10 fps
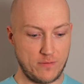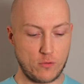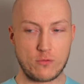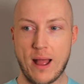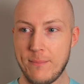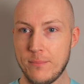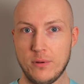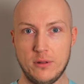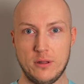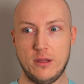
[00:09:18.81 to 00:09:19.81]
a
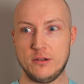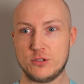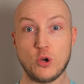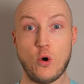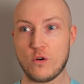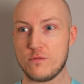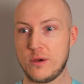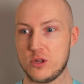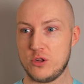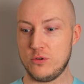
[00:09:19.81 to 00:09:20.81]
ramble and tour of
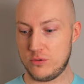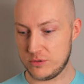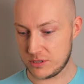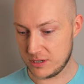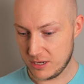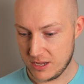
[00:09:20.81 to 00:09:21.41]
my shoes